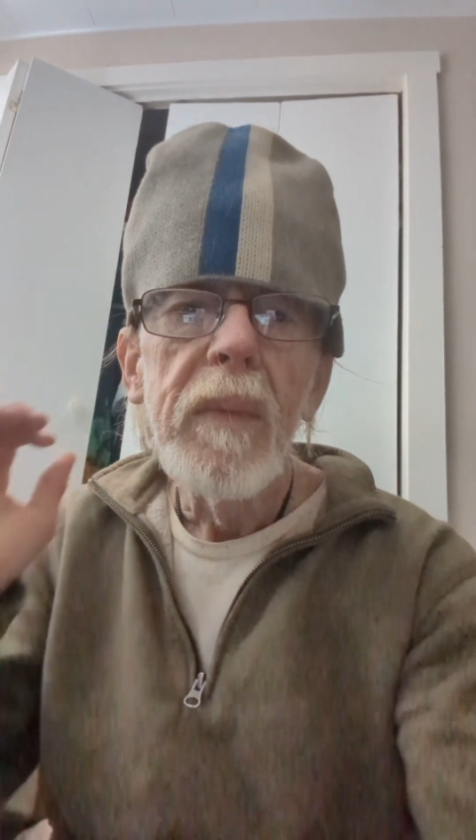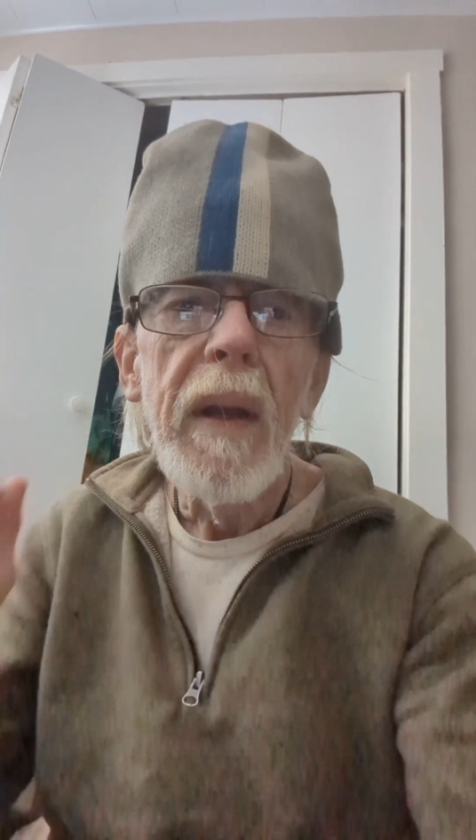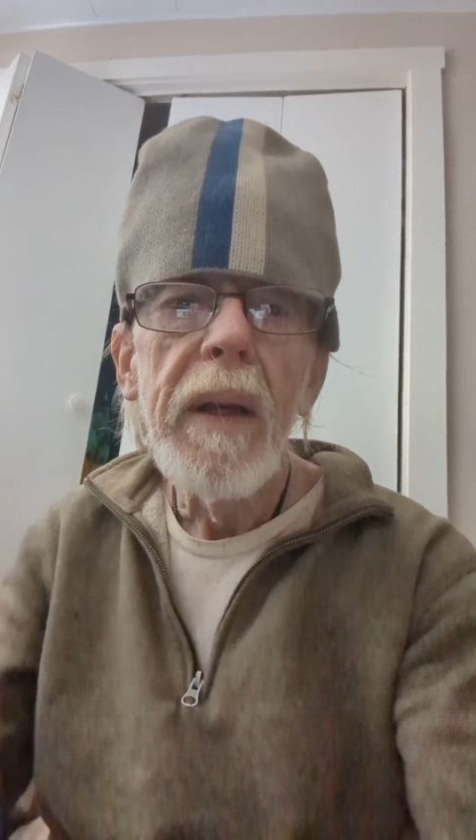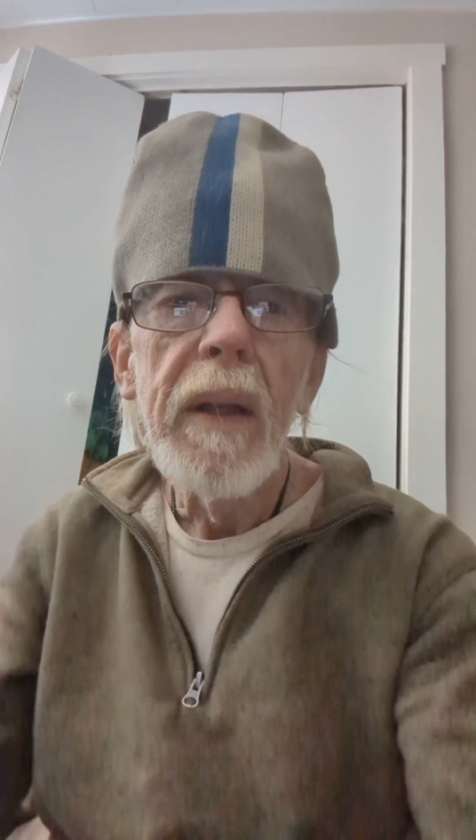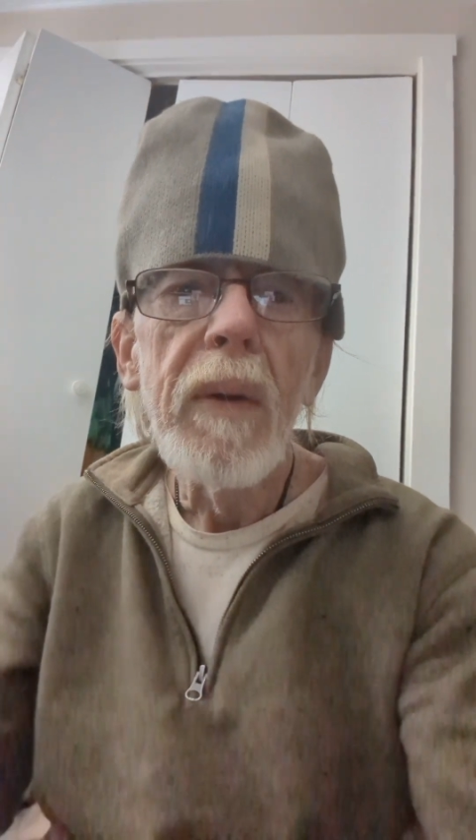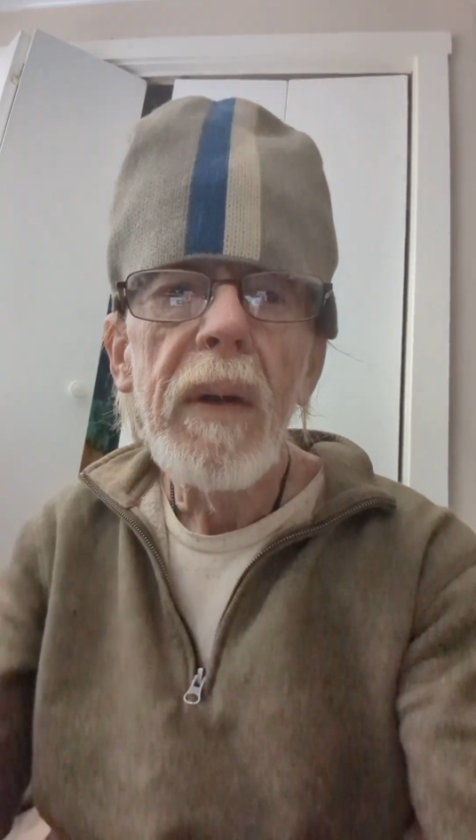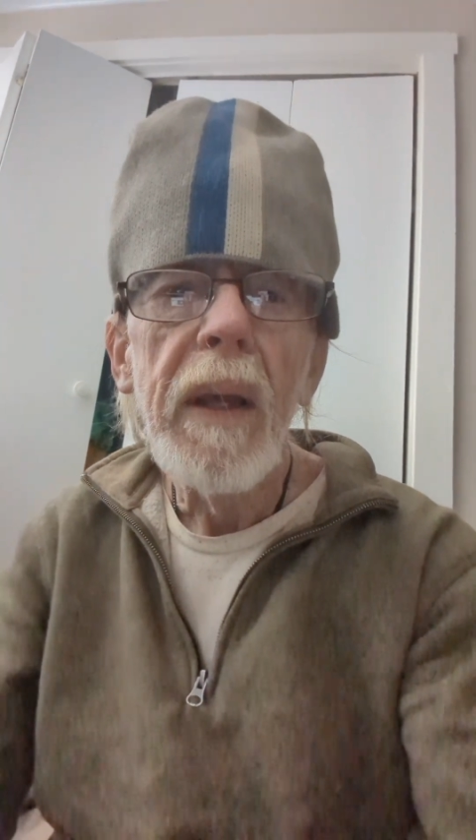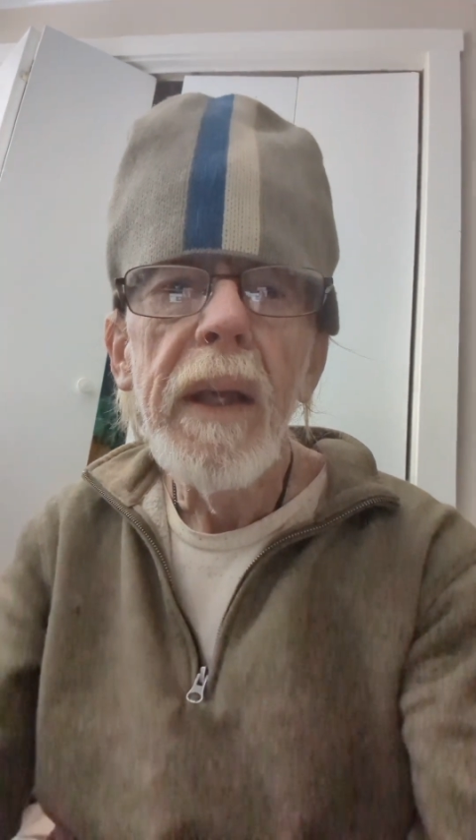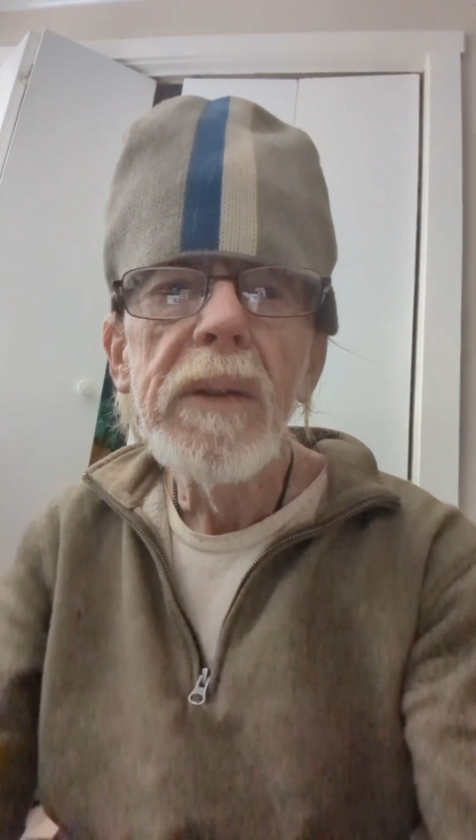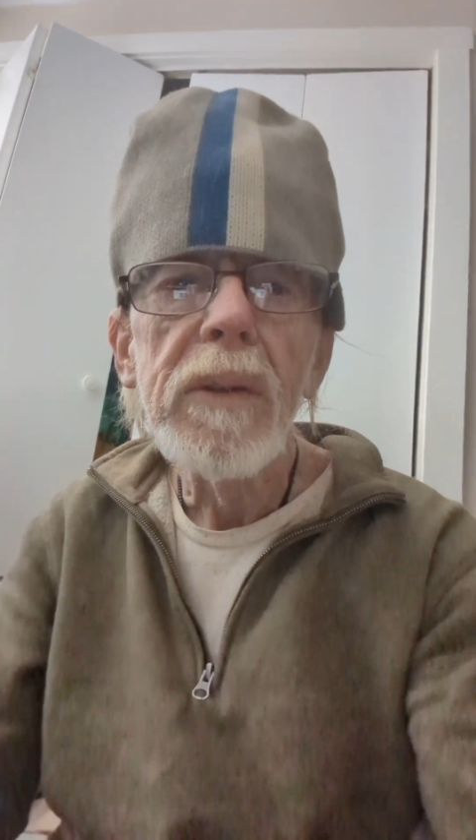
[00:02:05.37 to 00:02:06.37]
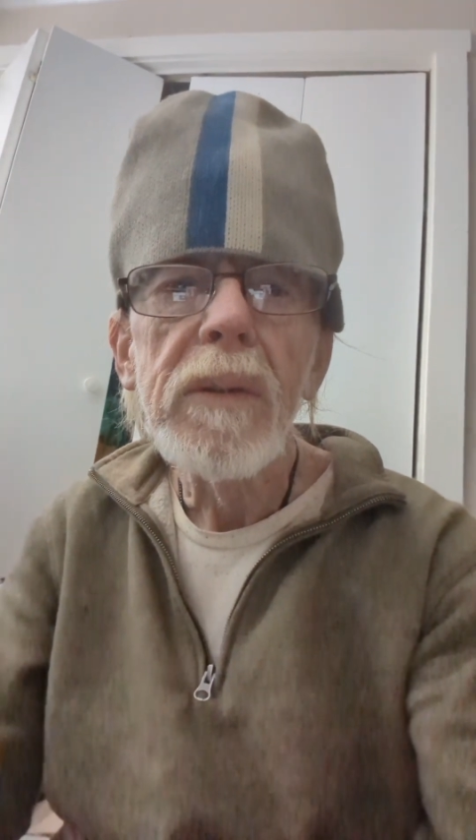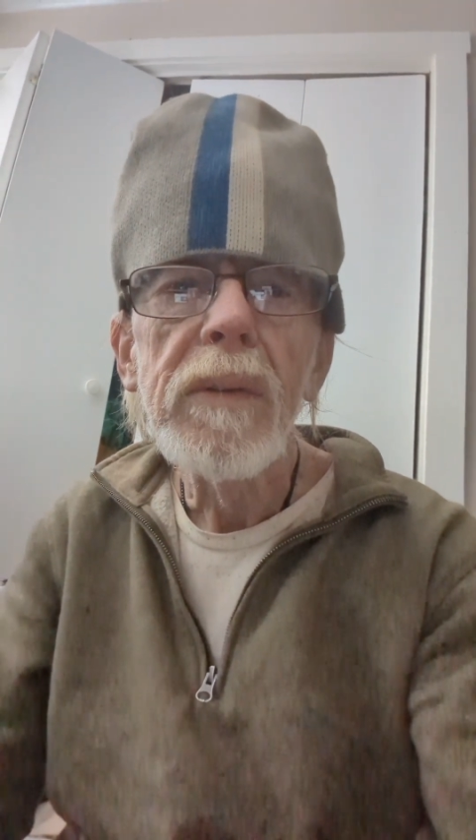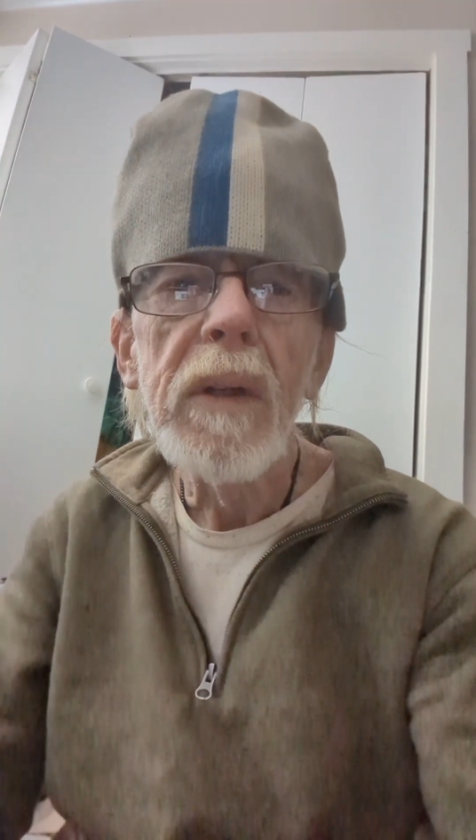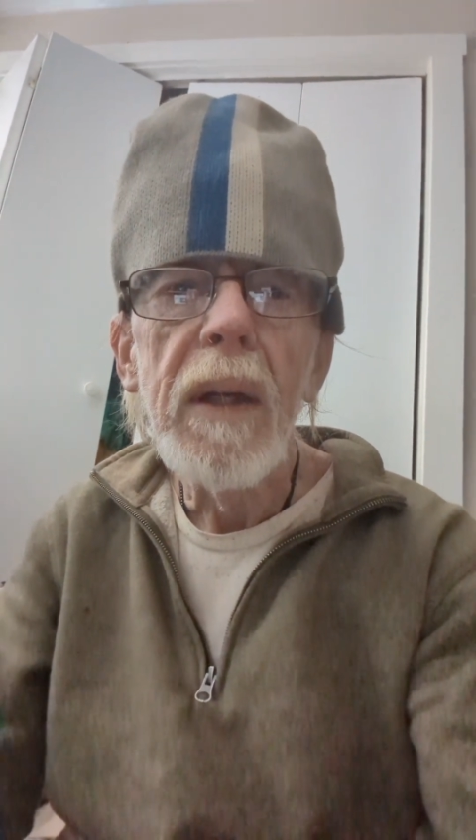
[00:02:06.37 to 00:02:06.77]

any archangels.